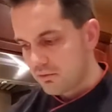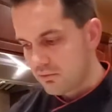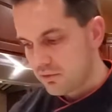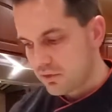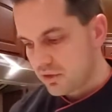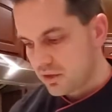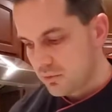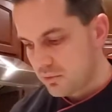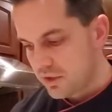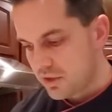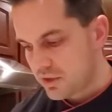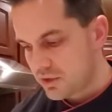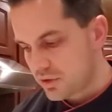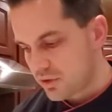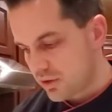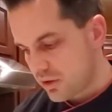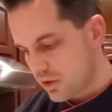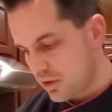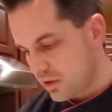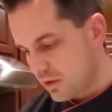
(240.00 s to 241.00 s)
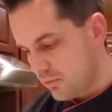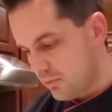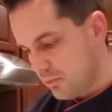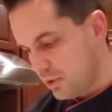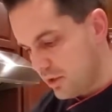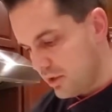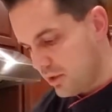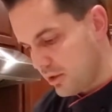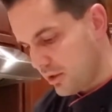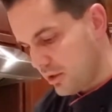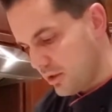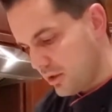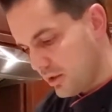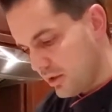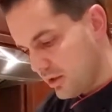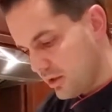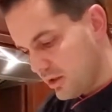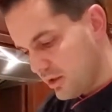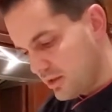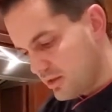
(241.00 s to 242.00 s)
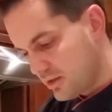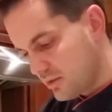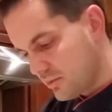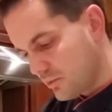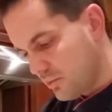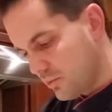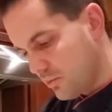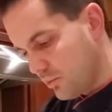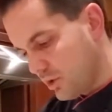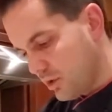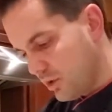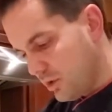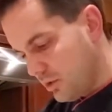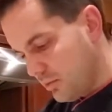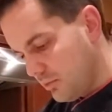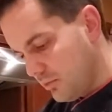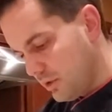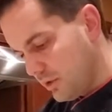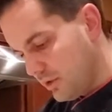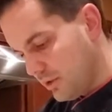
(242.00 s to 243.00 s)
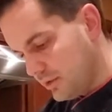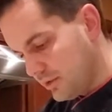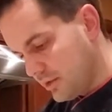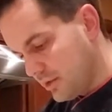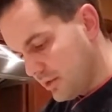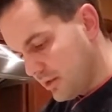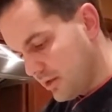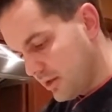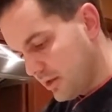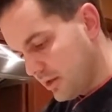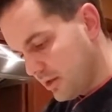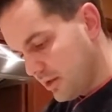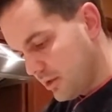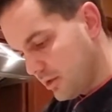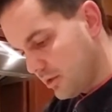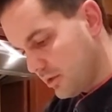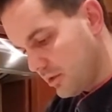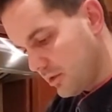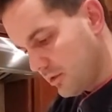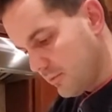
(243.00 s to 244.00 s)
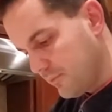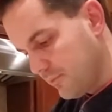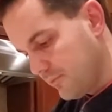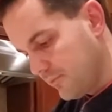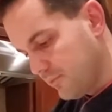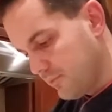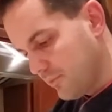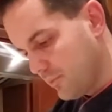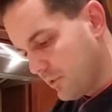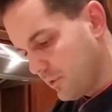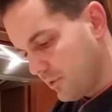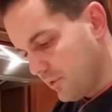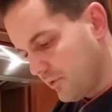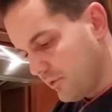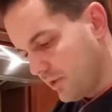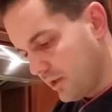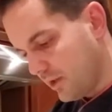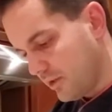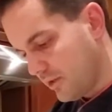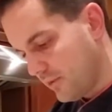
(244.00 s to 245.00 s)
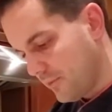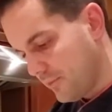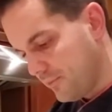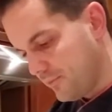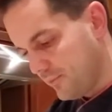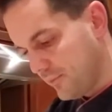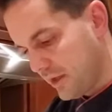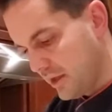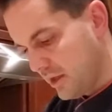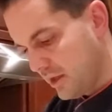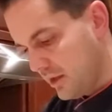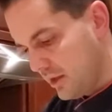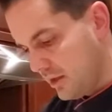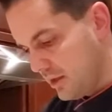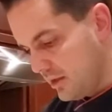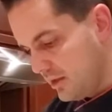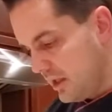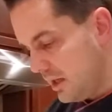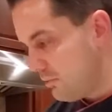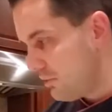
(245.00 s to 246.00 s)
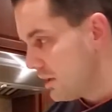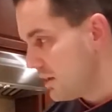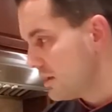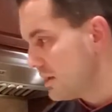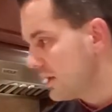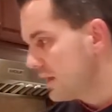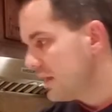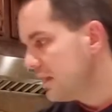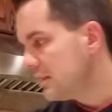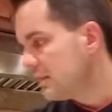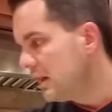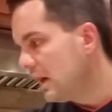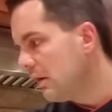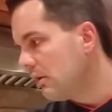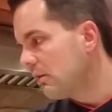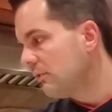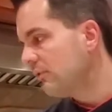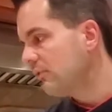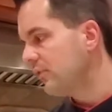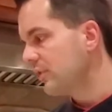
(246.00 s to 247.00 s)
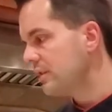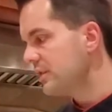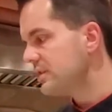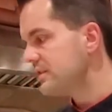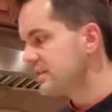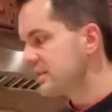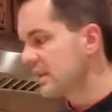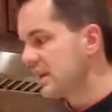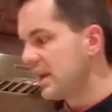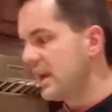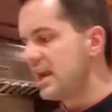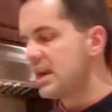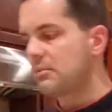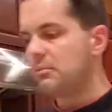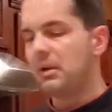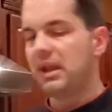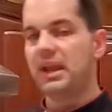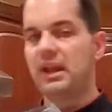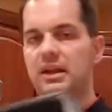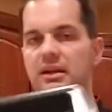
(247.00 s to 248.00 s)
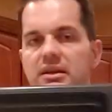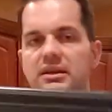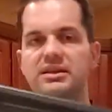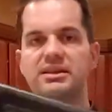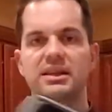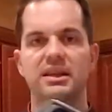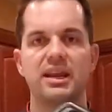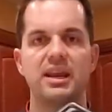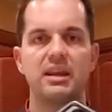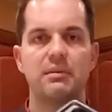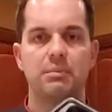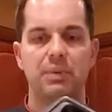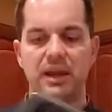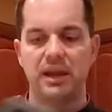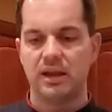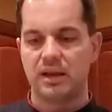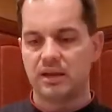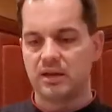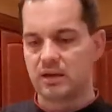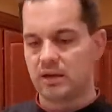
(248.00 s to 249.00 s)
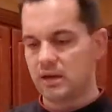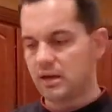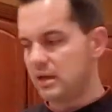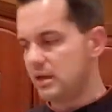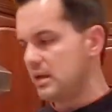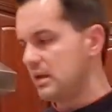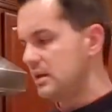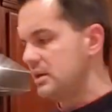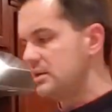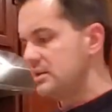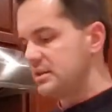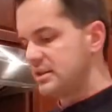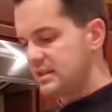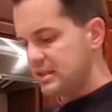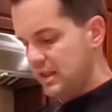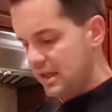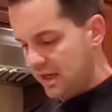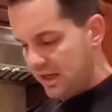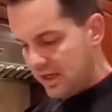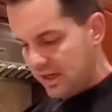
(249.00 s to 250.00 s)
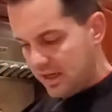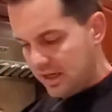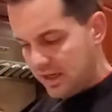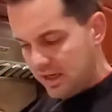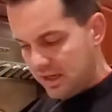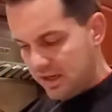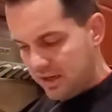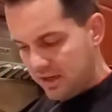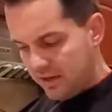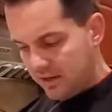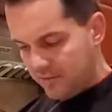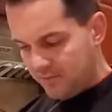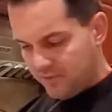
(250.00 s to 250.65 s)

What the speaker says: We're going to make sure our butter is well melted here. Perfect. Now we're going to get our first cake pan. This cake pan is a